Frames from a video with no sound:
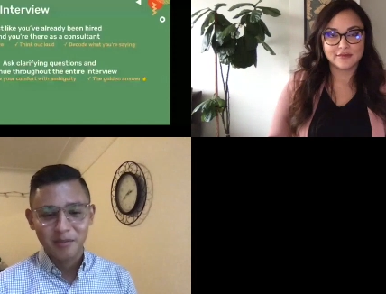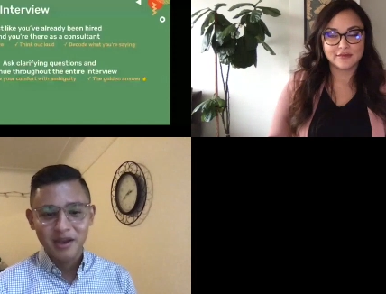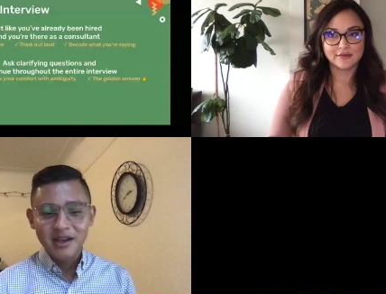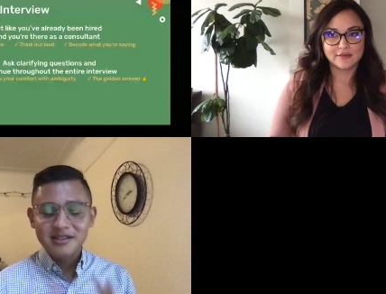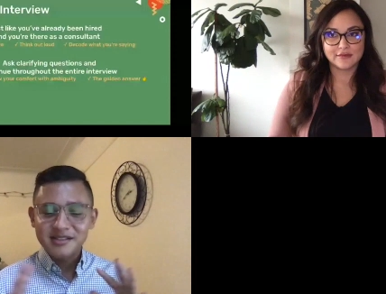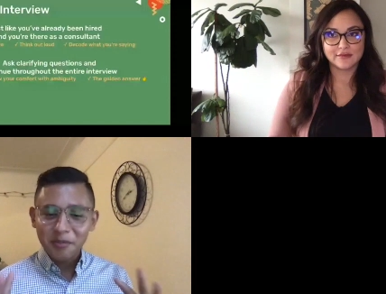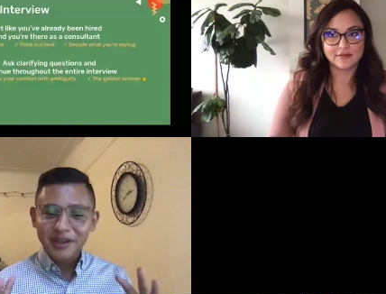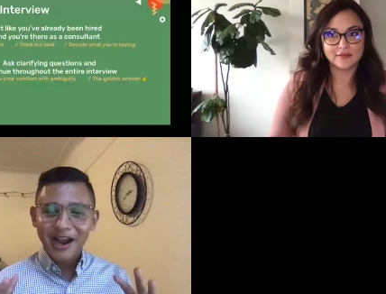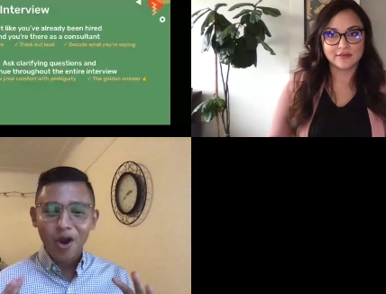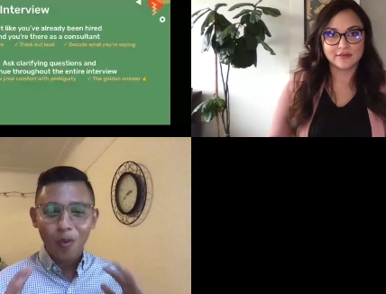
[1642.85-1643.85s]
Speaker 1: So something I
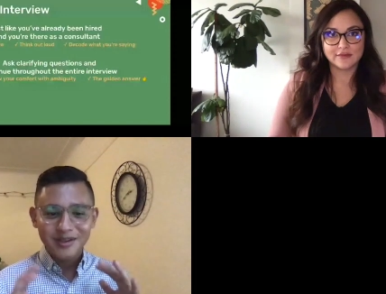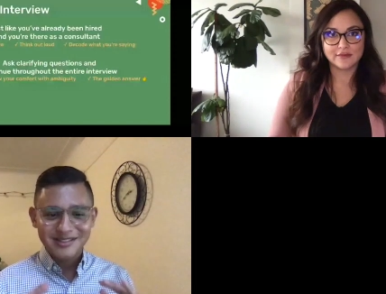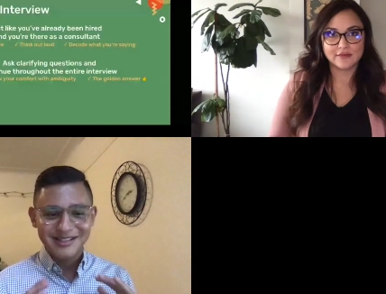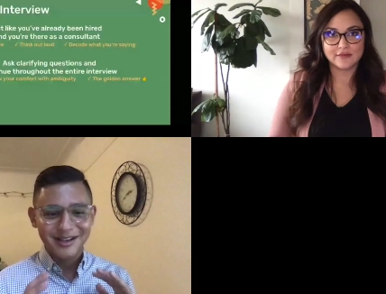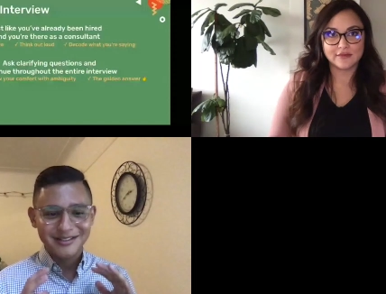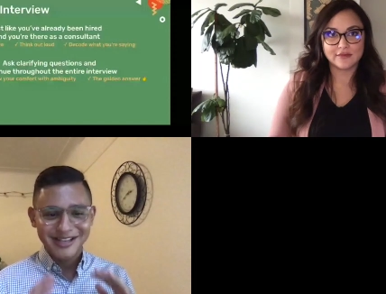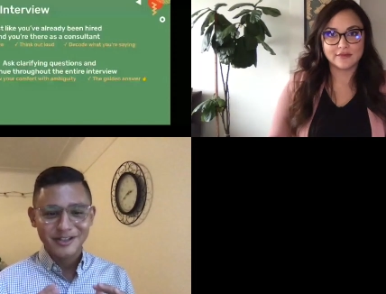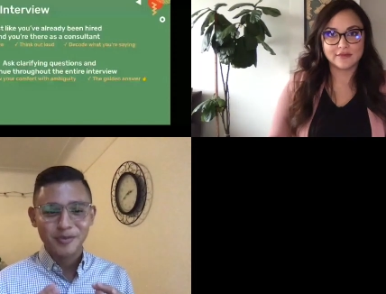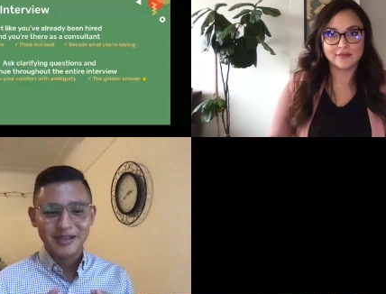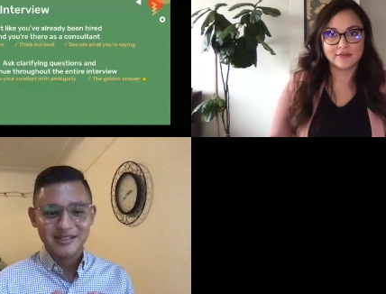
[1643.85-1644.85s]
always uh, say to
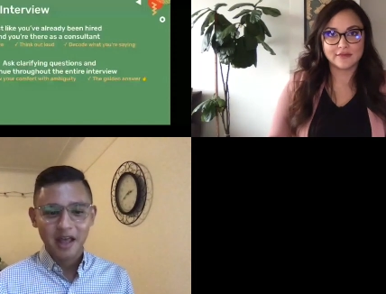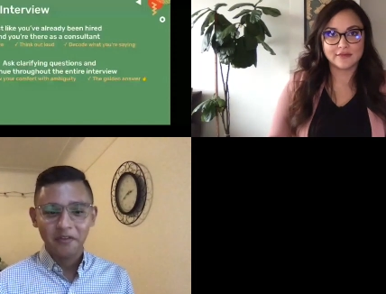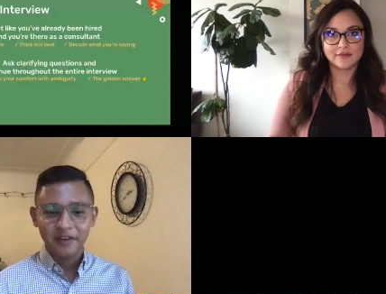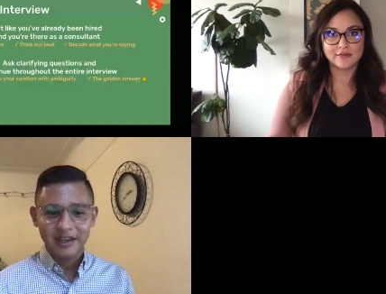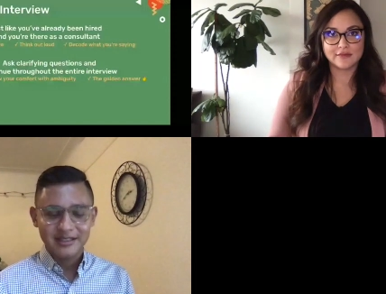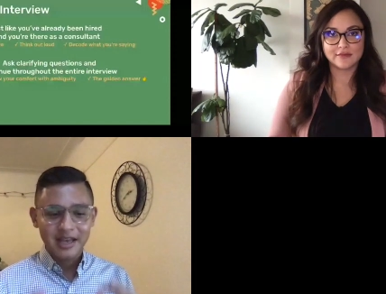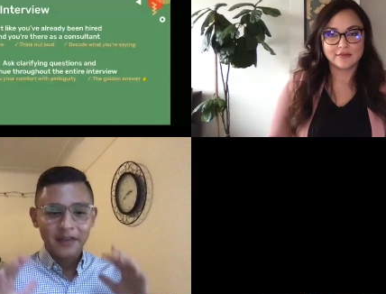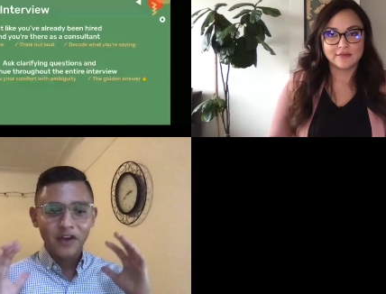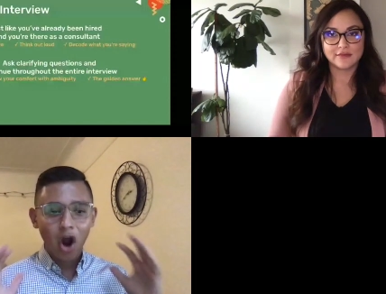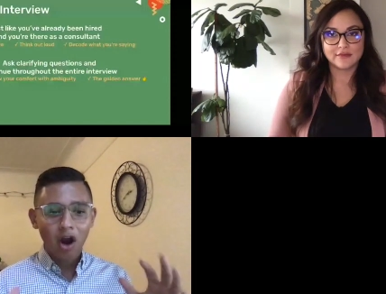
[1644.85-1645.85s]
myself is the
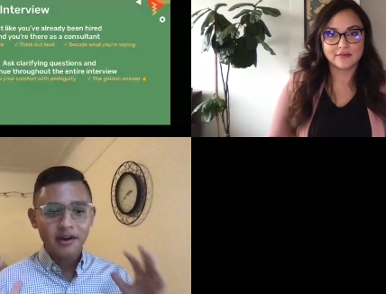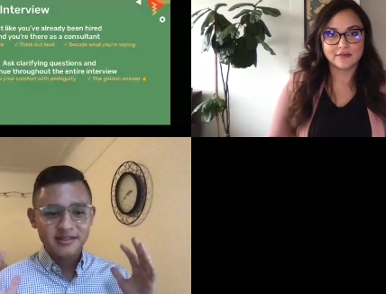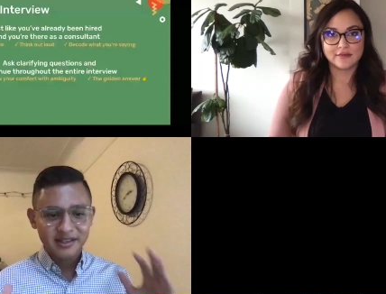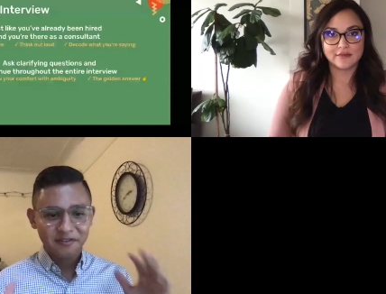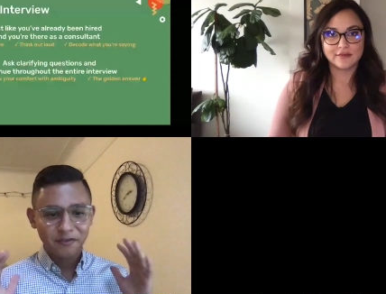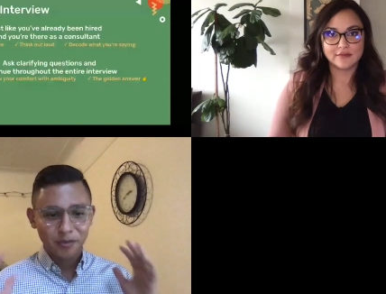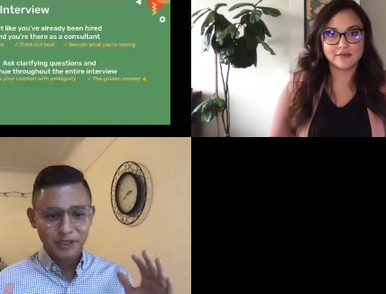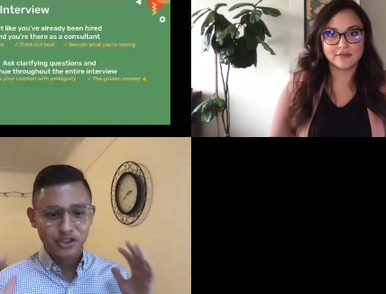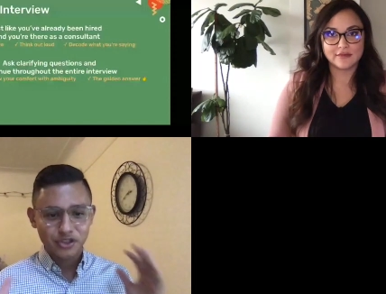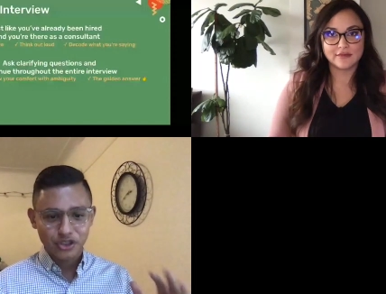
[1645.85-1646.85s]
hardest thing for me to
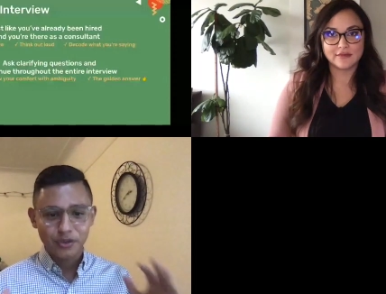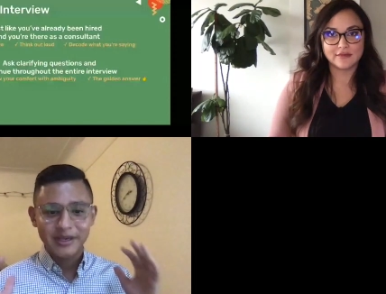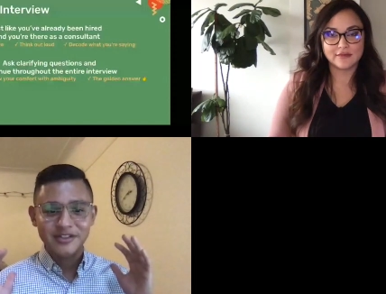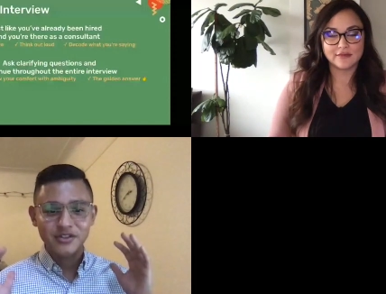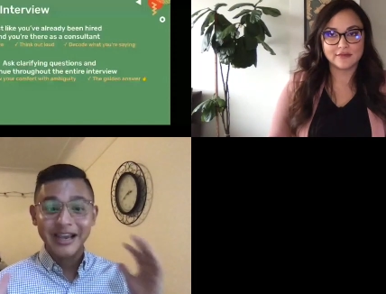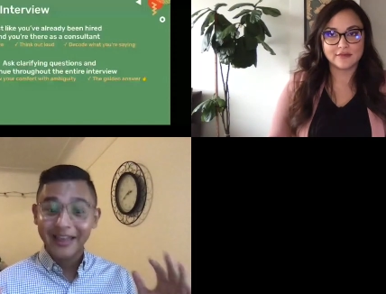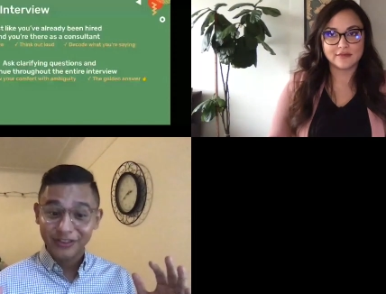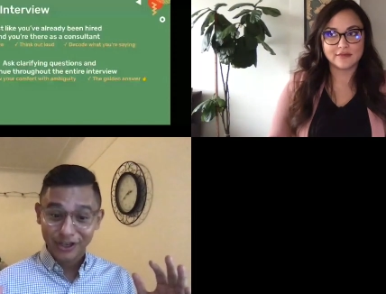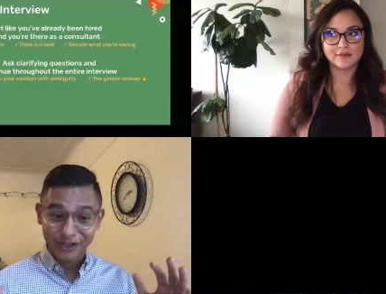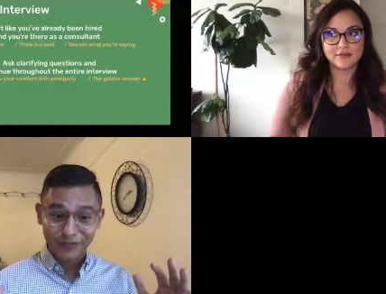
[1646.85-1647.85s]
do is to get the
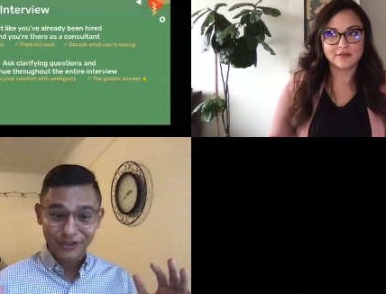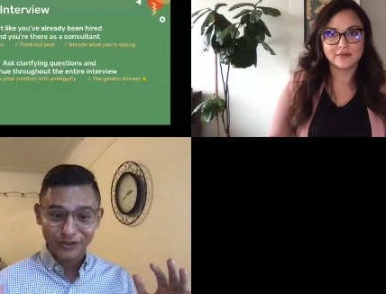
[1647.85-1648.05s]
interview